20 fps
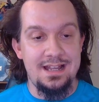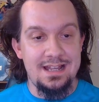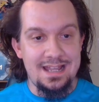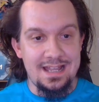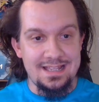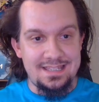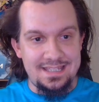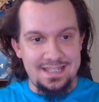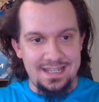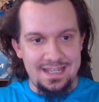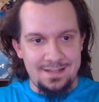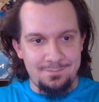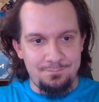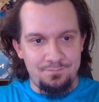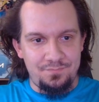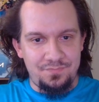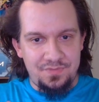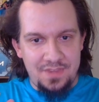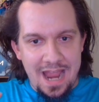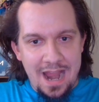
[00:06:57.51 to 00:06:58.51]
And see,
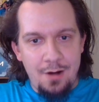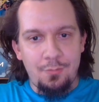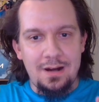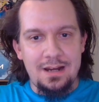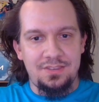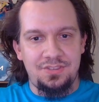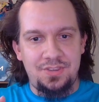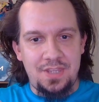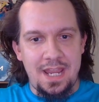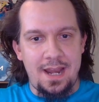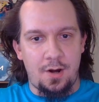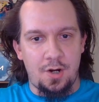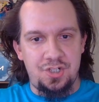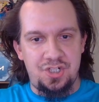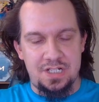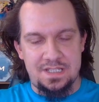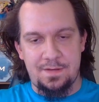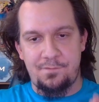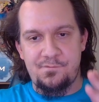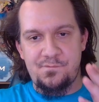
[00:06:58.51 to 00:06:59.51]
that right there
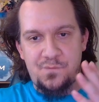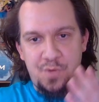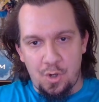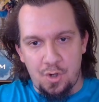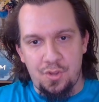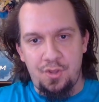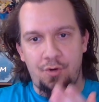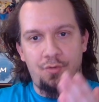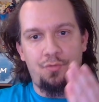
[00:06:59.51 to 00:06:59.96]
just further